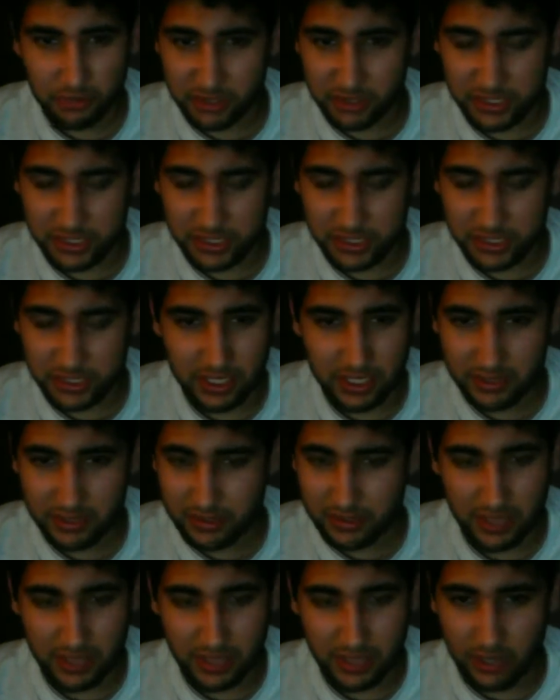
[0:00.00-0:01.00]
It's not
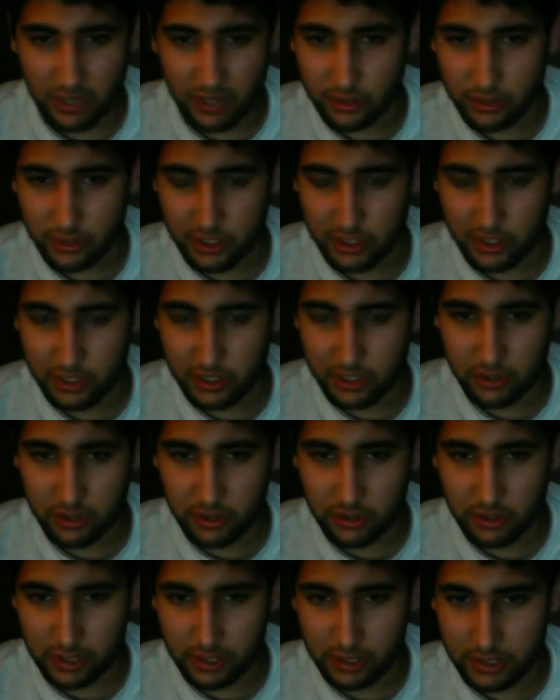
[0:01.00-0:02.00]
that good
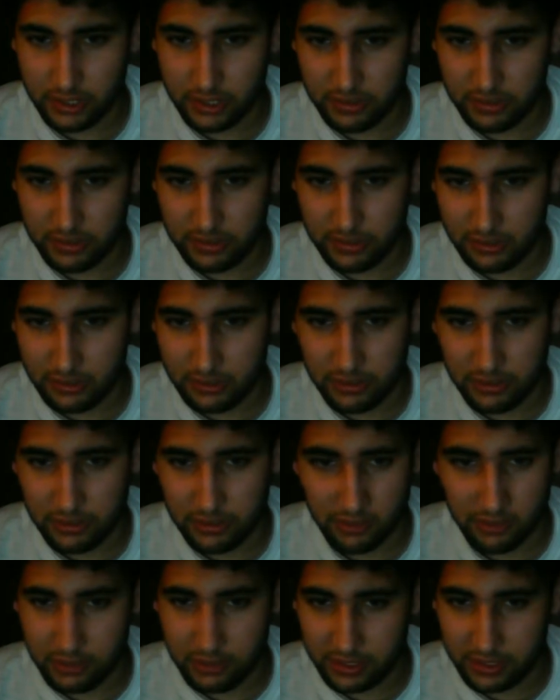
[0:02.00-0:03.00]
here in
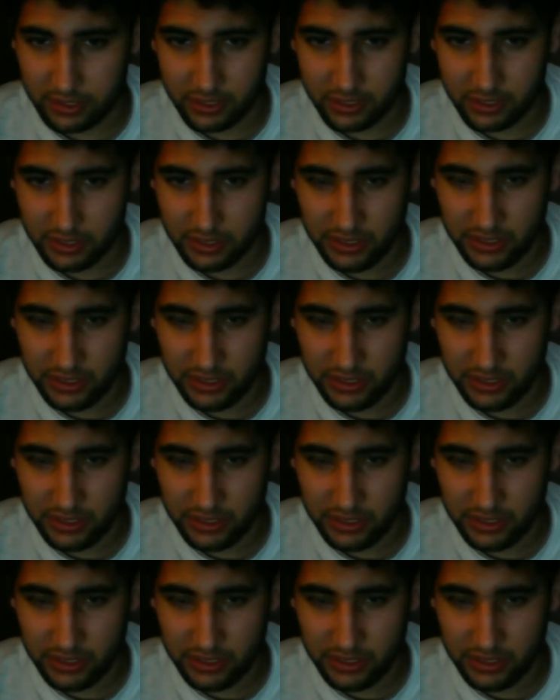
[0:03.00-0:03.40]
America.